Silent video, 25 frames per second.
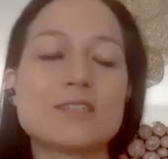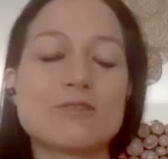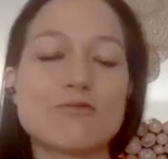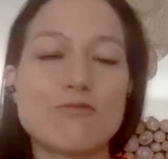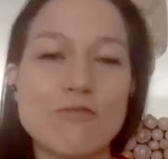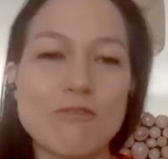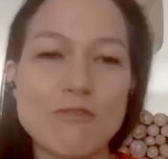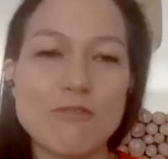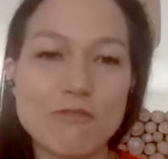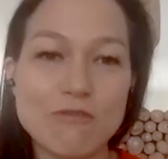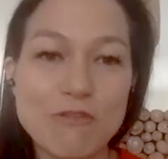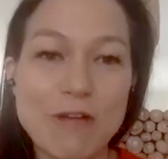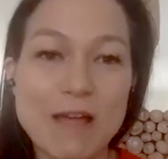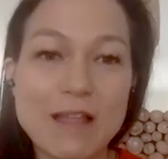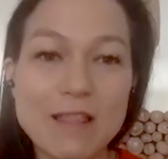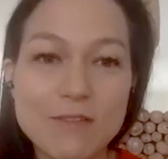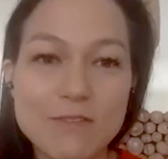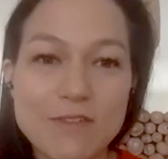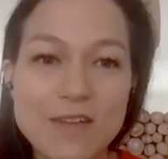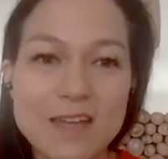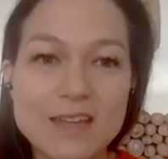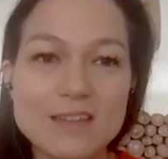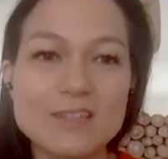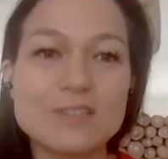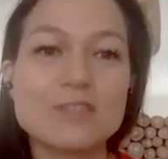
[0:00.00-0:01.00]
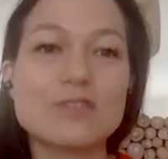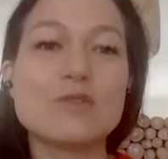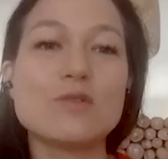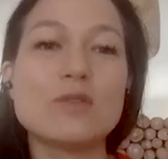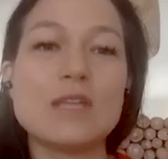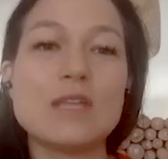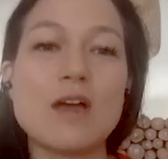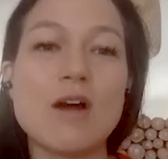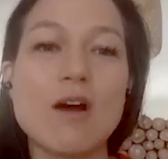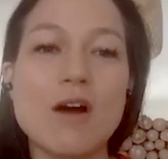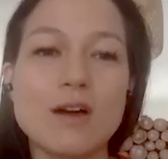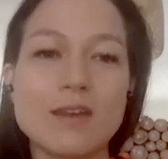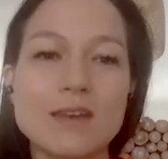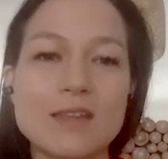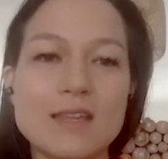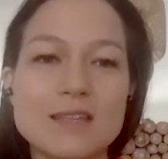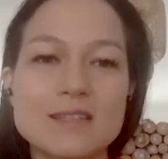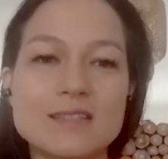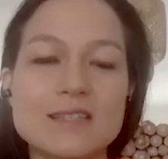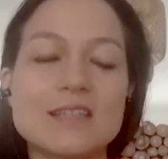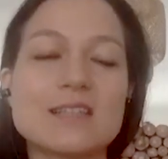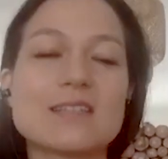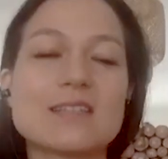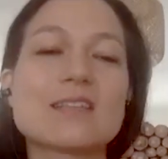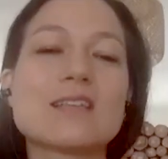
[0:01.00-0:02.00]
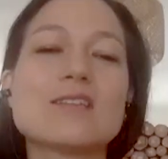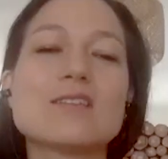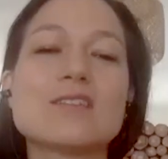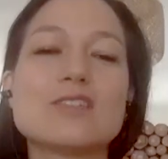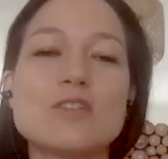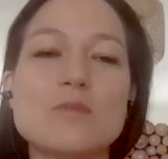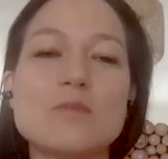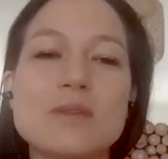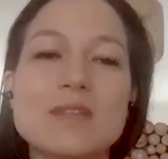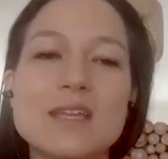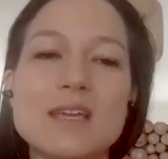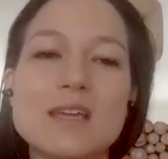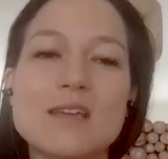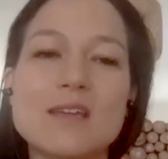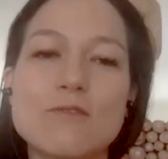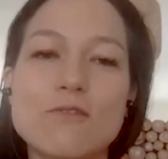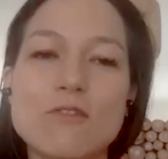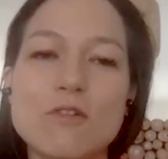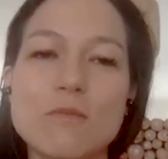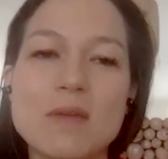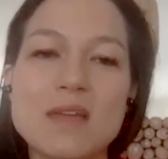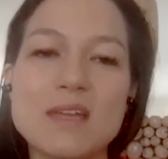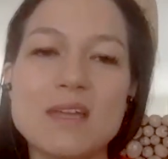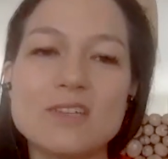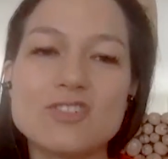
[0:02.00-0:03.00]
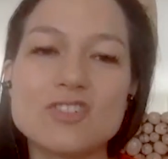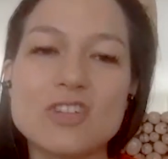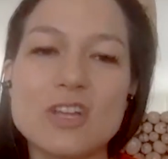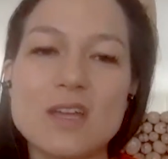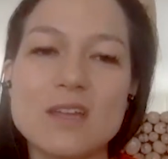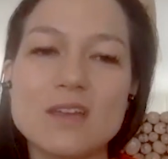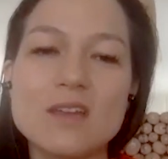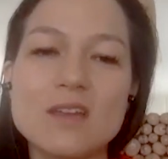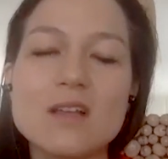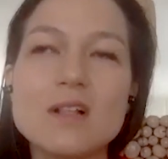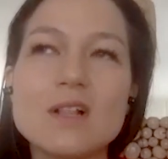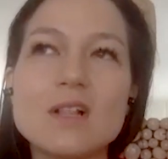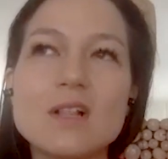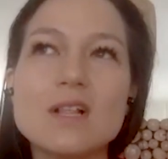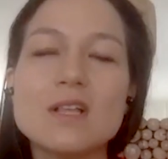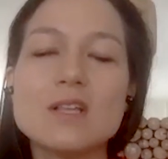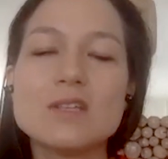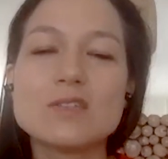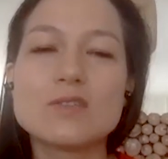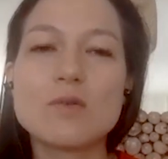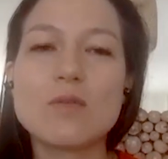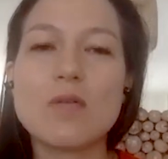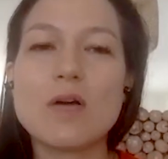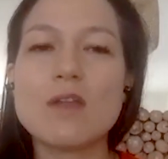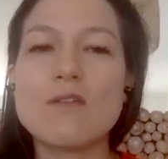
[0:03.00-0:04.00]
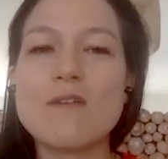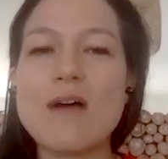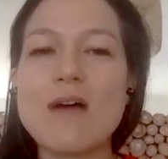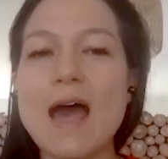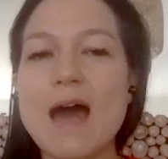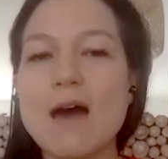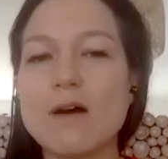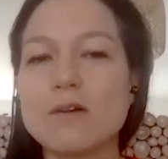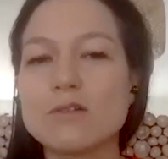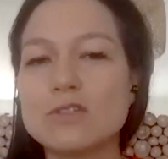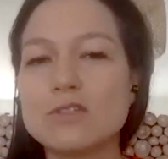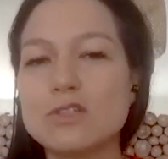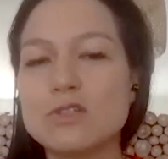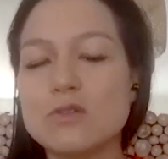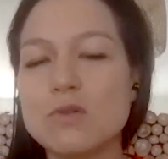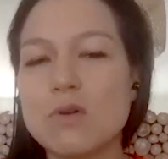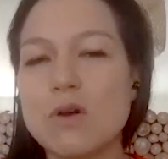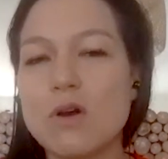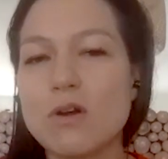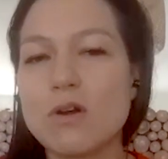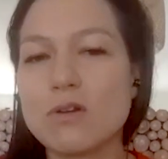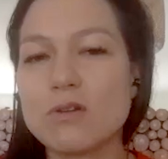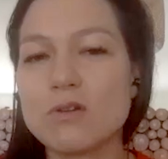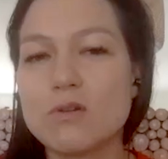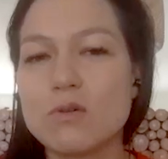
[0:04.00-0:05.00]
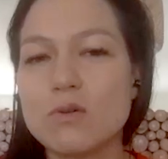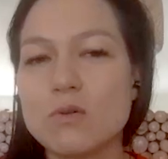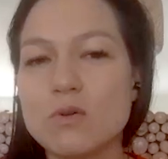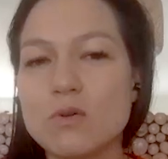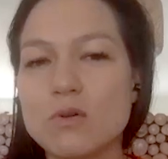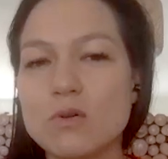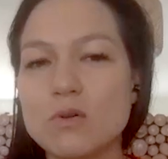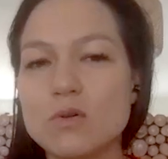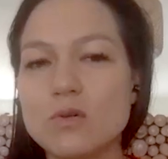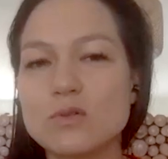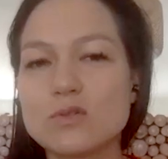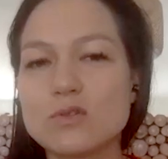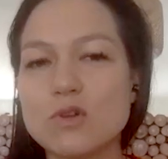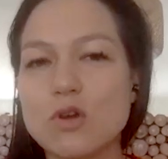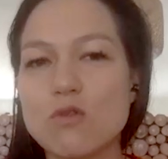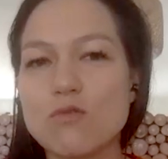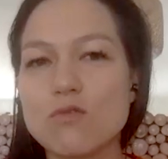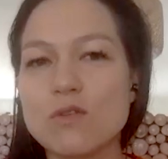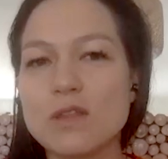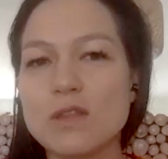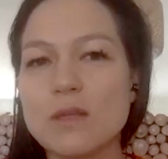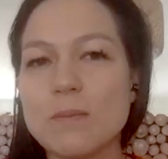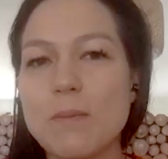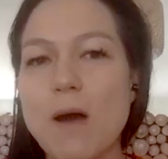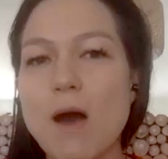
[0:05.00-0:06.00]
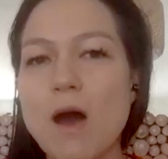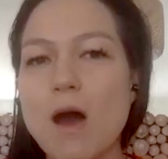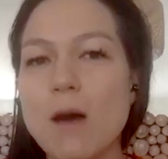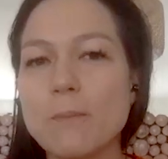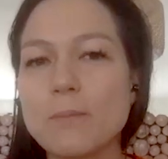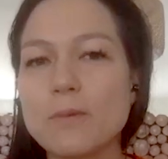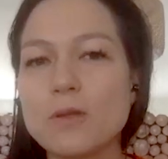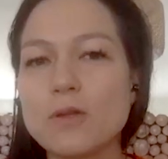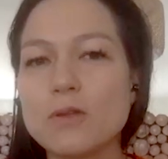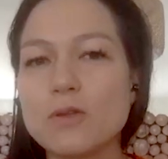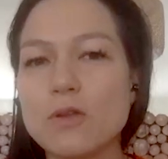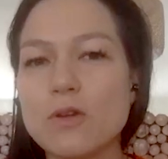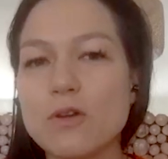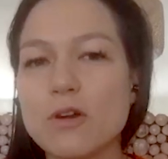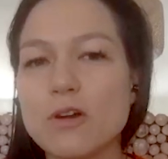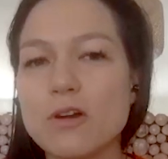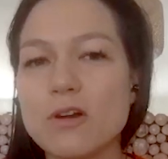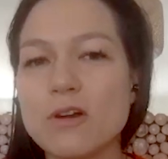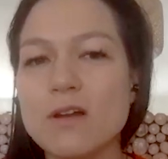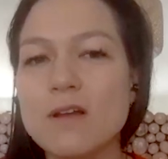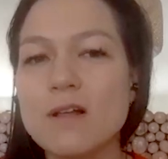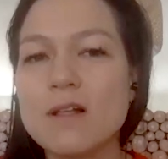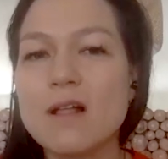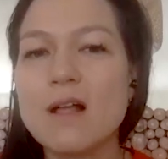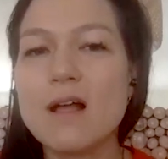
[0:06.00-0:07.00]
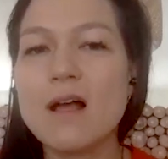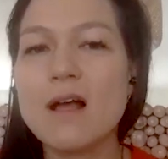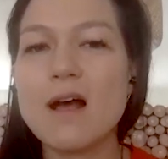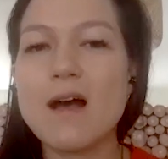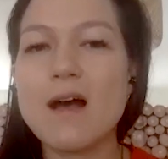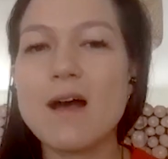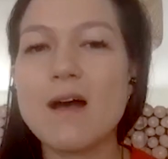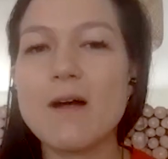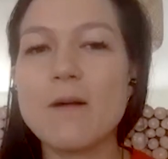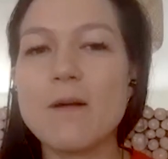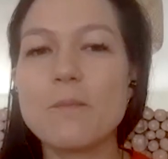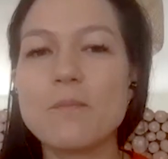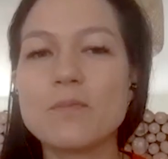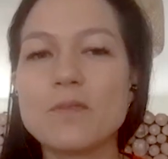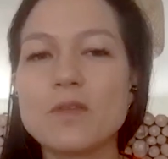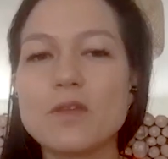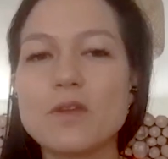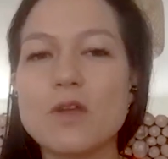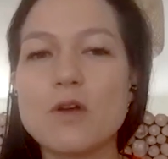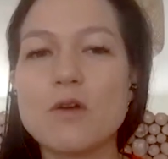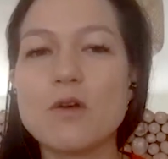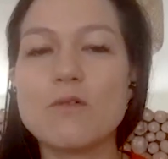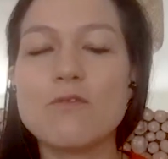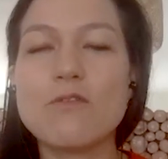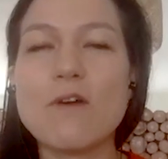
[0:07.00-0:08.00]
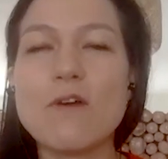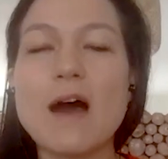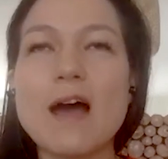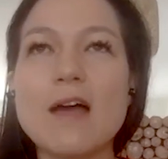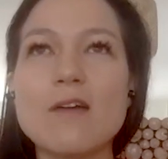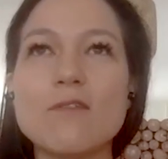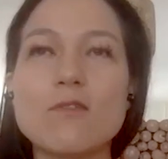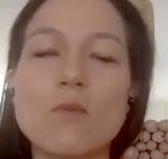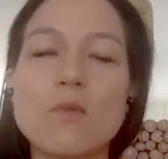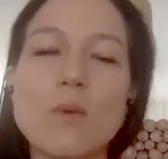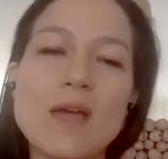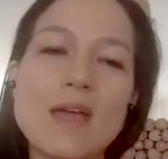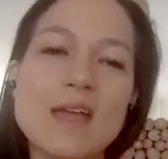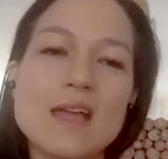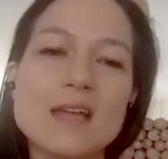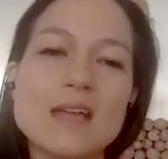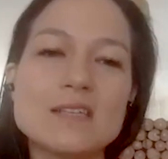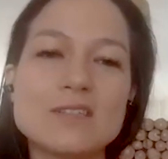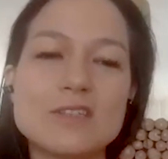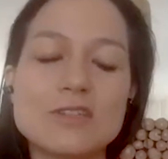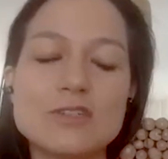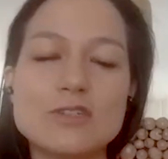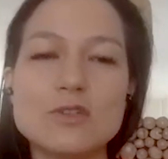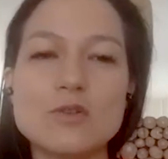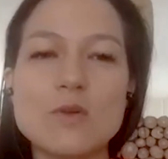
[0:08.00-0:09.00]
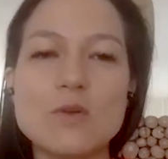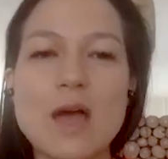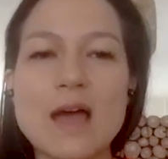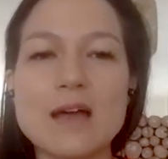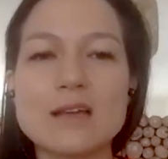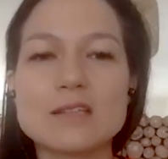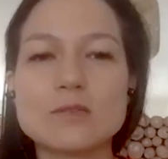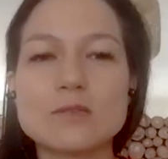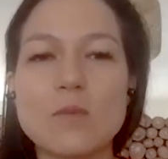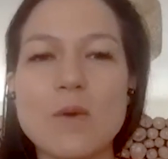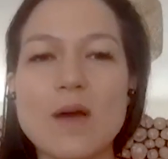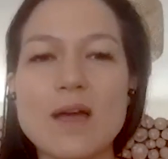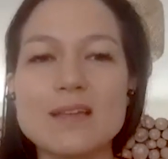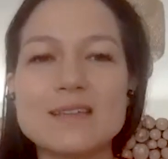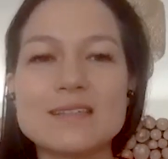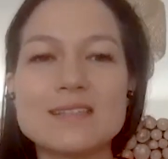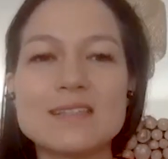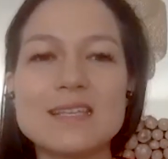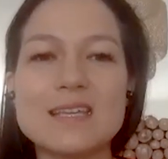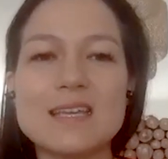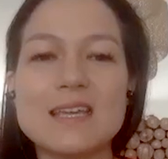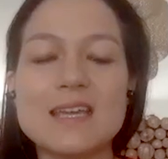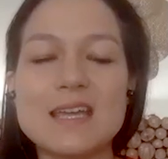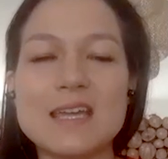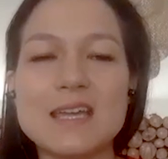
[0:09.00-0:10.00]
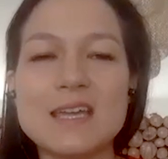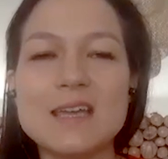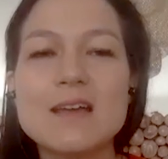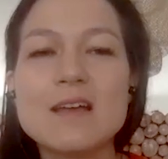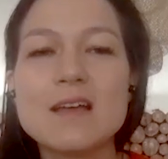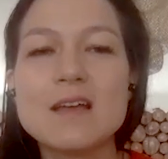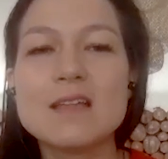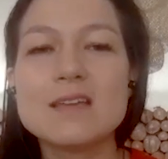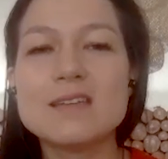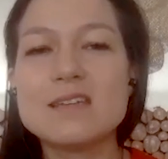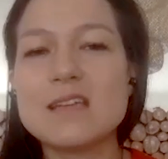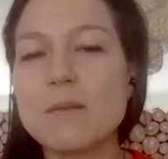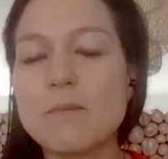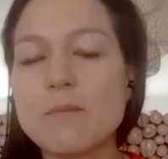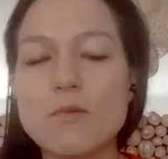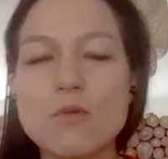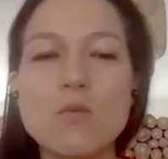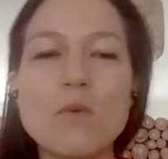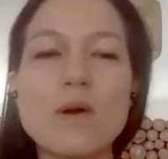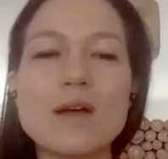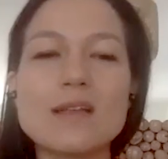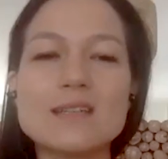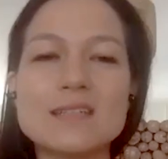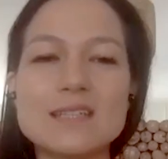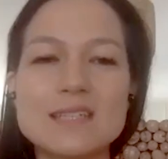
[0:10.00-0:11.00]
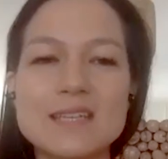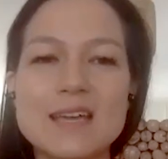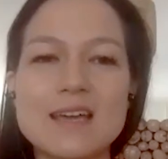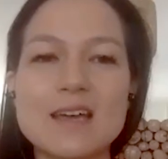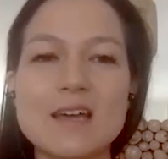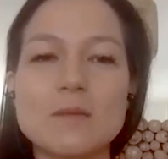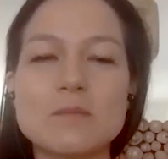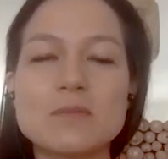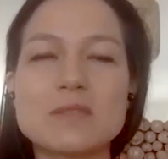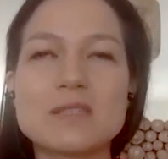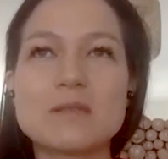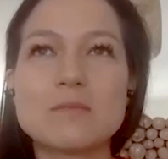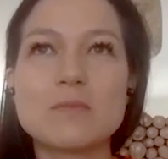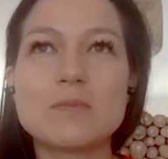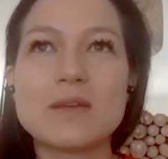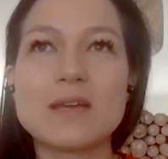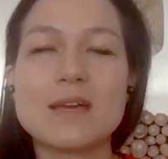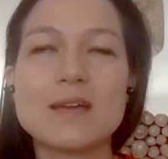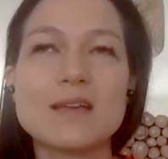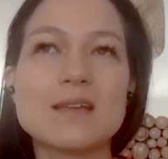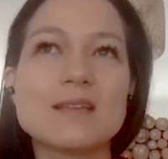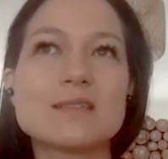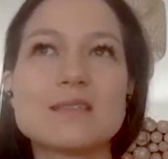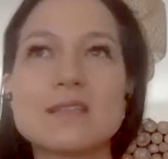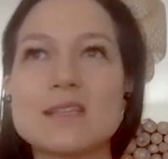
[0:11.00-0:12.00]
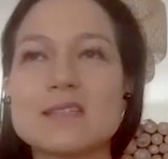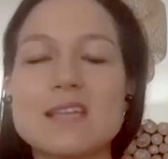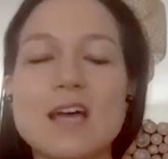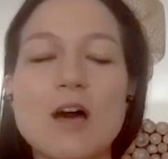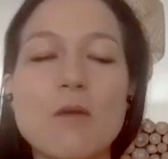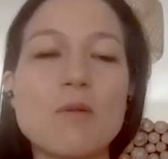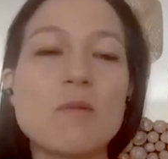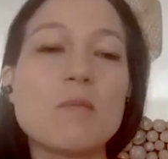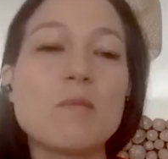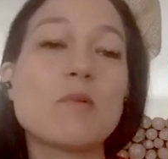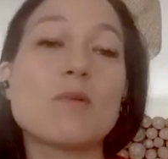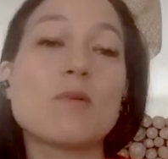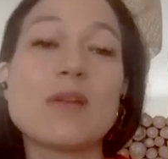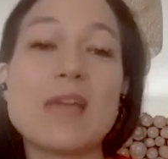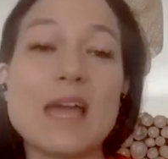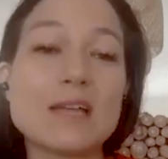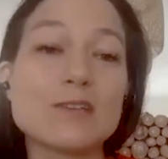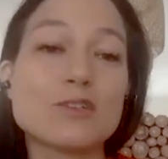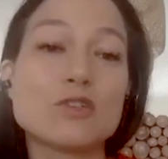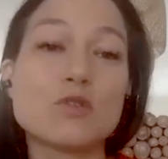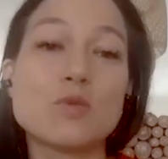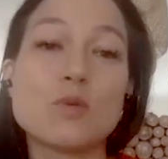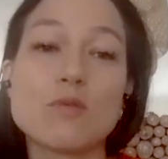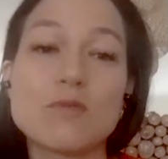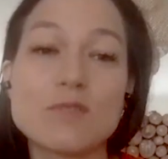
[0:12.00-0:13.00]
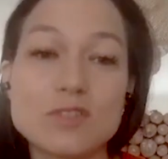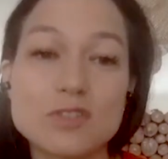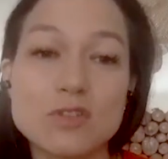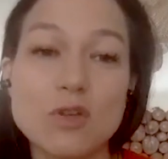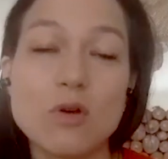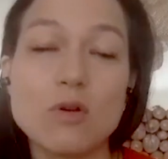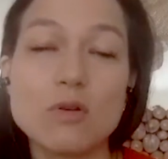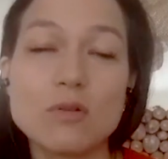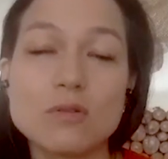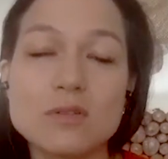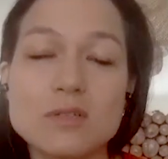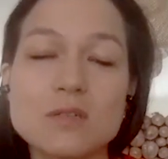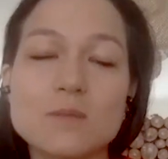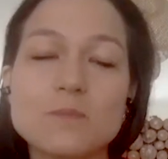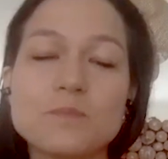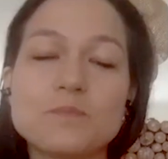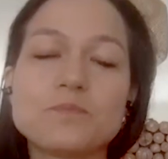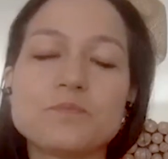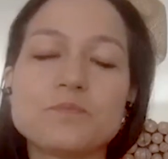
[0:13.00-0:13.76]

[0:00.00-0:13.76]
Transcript: does this relevant to the audience that is consuming the information? So a lot of how-to articles are really popular, um, you know, five ways to do X, Y, Z, number one tips, because it's helping people get to a result.